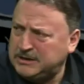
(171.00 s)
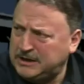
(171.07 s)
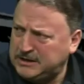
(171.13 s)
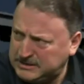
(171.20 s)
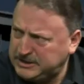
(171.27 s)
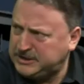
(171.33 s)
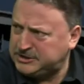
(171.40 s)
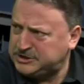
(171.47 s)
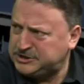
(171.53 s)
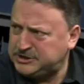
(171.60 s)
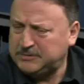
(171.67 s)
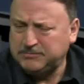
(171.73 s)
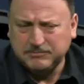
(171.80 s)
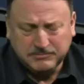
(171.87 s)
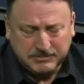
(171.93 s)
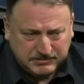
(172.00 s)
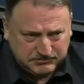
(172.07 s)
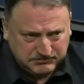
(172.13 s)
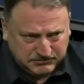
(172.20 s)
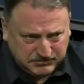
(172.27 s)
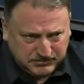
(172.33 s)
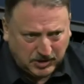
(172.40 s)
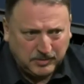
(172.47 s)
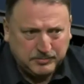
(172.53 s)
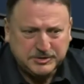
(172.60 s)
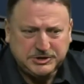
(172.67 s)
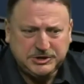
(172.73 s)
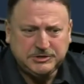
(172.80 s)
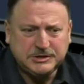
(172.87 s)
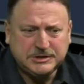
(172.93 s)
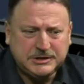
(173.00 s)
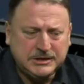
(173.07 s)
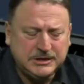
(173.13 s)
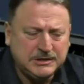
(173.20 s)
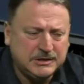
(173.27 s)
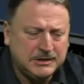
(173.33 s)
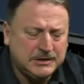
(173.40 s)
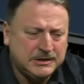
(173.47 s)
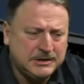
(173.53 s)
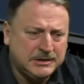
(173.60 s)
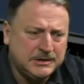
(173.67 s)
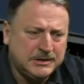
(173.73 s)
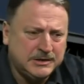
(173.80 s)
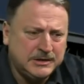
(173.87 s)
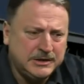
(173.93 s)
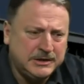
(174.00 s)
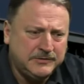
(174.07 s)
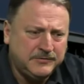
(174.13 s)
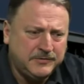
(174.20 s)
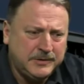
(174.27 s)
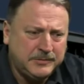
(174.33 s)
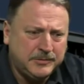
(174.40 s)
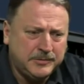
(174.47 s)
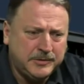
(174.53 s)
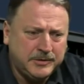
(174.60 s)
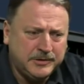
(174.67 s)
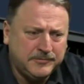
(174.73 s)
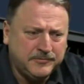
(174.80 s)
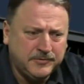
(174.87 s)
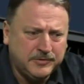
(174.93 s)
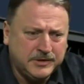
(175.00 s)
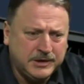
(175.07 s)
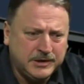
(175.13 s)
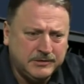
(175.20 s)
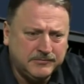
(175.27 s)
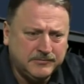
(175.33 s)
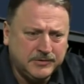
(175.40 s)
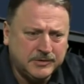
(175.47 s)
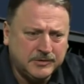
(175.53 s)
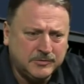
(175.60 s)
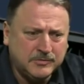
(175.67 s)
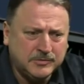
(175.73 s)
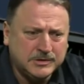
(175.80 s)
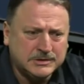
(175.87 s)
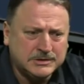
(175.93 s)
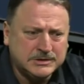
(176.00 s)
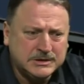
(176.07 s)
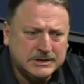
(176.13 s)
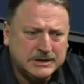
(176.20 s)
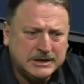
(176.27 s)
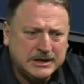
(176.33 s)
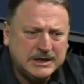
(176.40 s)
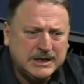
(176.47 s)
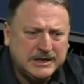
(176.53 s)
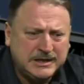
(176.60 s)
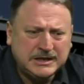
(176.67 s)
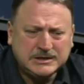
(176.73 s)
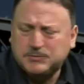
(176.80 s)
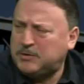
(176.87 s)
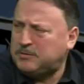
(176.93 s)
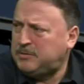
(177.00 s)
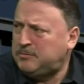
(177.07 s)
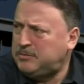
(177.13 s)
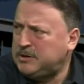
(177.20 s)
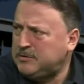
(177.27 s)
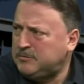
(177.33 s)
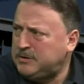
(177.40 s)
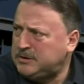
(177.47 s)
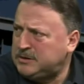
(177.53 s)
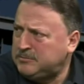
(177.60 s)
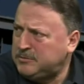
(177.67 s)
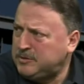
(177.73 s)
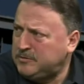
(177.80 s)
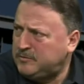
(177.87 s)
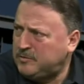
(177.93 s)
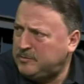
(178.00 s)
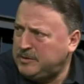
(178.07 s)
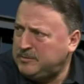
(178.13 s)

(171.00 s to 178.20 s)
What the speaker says: leadership opportunity in February for the caucus. That's probably when the move will be